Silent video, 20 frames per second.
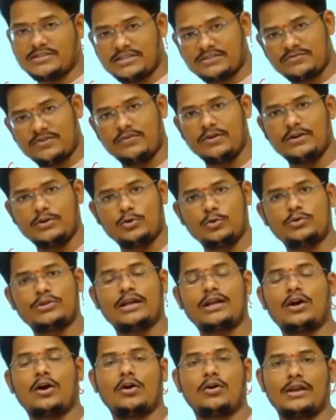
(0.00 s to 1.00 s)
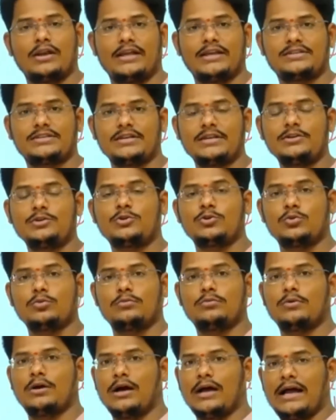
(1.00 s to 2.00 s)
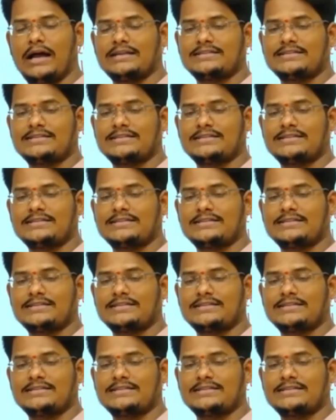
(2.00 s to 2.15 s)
we will do the coagulation to as